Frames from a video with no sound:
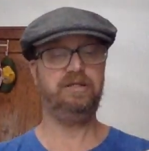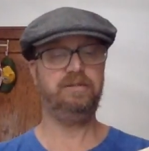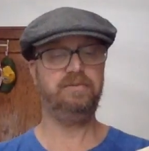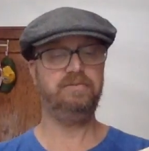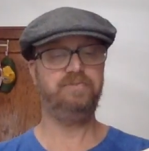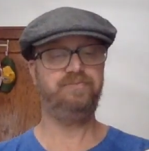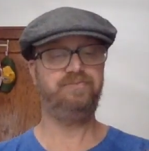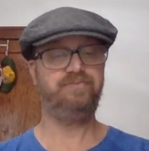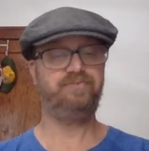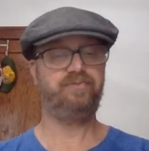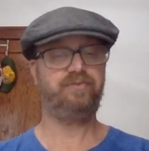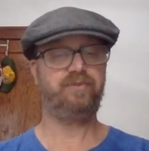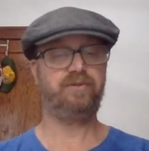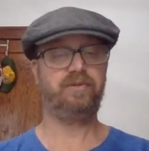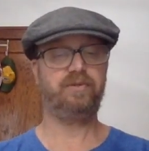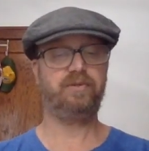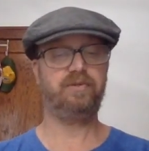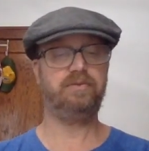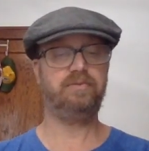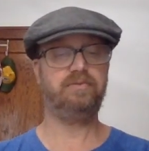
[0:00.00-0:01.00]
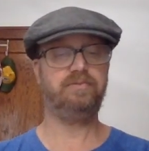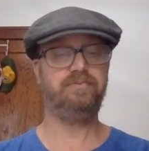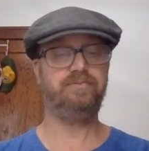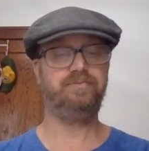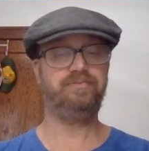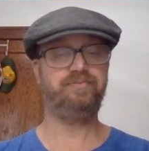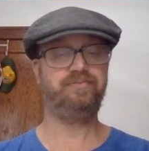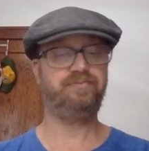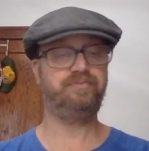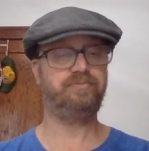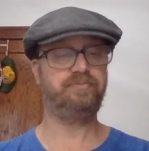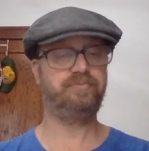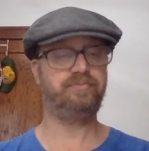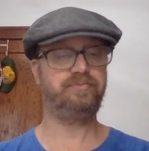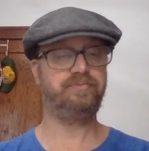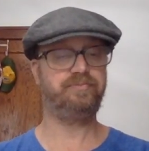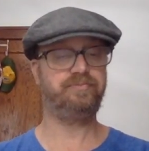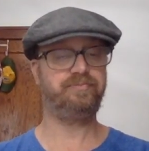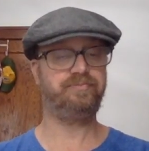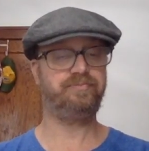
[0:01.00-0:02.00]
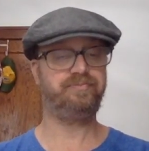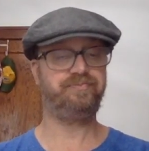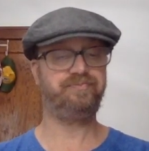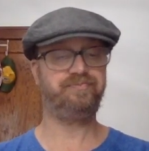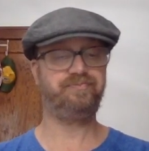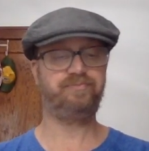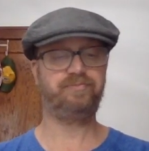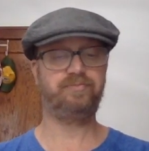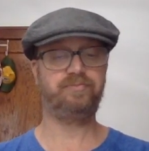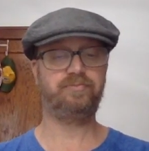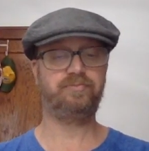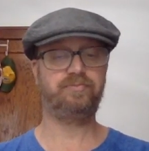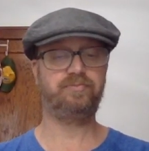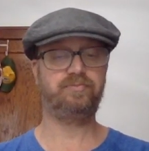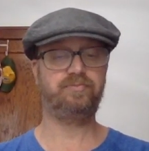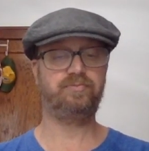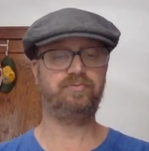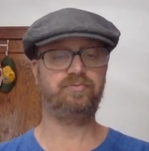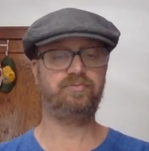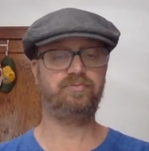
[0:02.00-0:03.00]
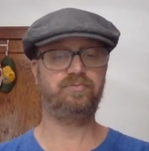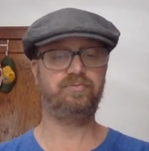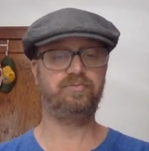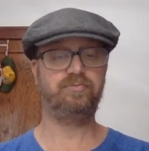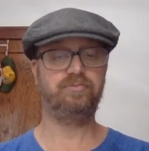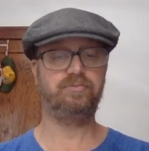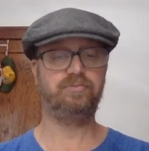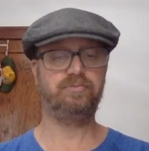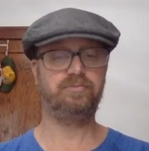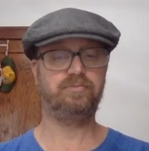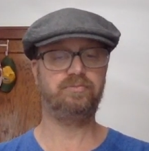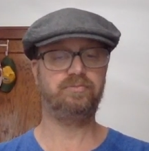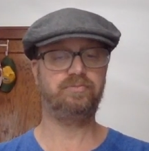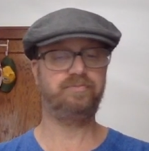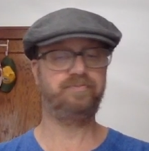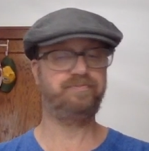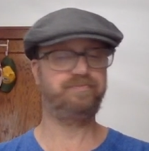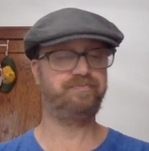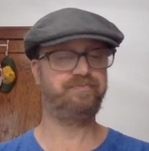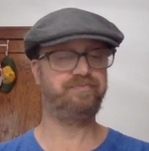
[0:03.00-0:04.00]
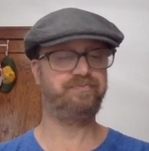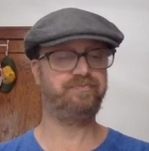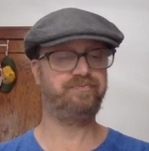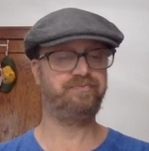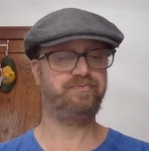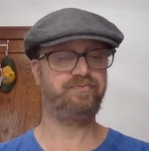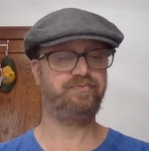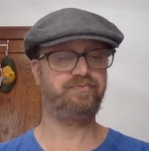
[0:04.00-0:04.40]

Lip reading: (silence)